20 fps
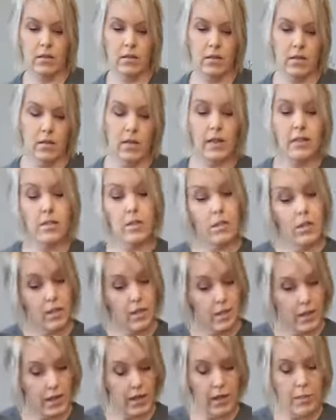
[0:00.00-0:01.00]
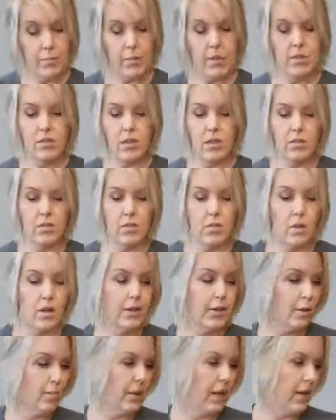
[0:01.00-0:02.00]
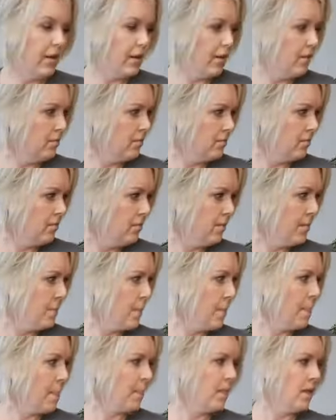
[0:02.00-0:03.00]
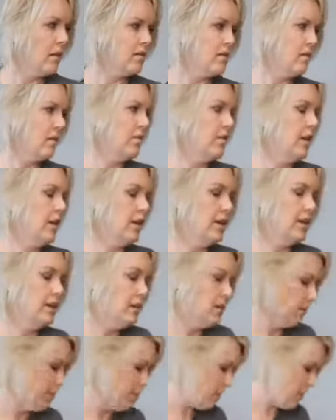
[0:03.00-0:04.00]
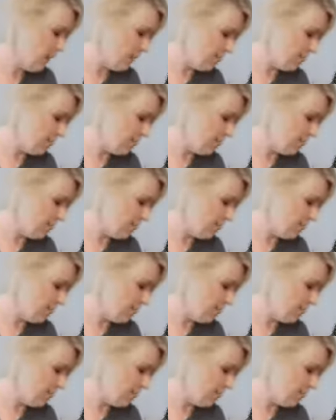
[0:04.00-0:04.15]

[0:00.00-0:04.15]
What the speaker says: that's a good thing, but it's also a little pale. So I think it needs some depth